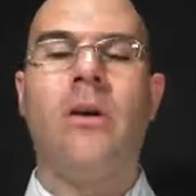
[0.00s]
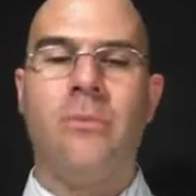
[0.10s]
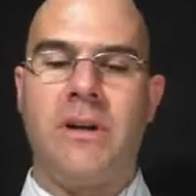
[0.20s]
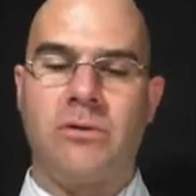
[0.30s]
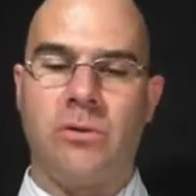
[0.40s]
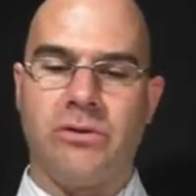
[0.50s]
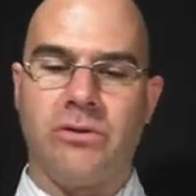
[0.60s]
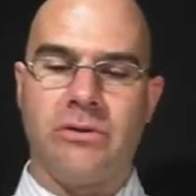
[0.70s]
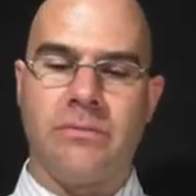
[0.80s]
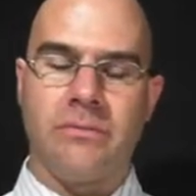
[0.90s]
of
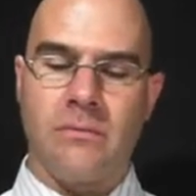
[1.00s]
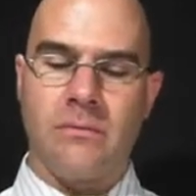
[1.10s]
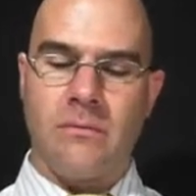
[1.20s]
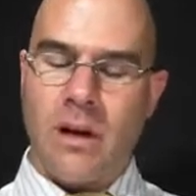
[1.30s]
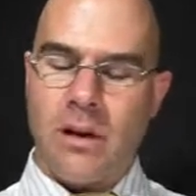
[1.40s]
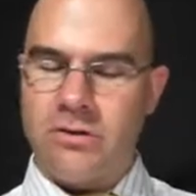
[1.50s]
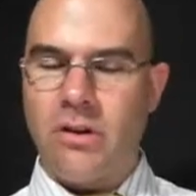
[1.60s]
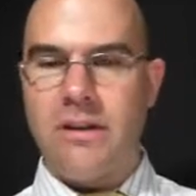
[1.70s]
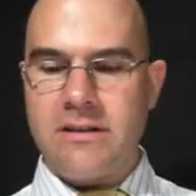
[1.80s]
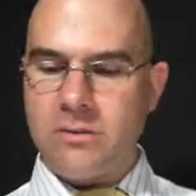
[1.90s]
resources.
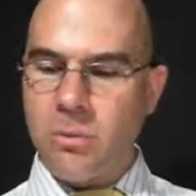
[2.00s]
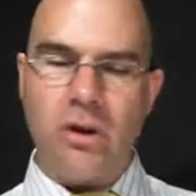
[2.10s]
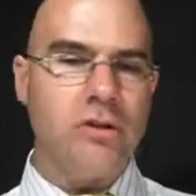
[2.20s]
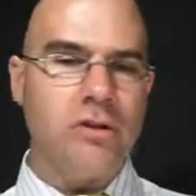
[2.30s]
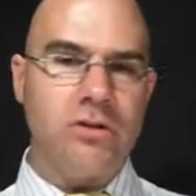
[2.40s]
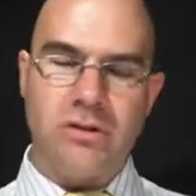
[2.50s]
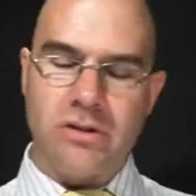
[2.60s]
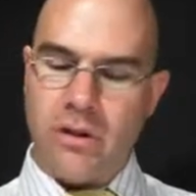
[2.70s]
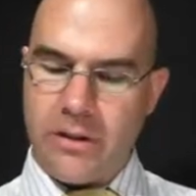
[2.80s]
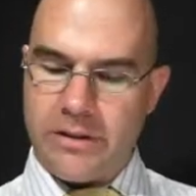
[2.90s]
So let's work on two
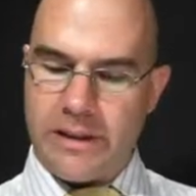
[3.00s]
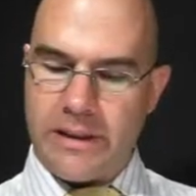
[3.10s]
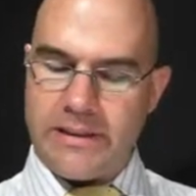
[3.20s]
scenarios here.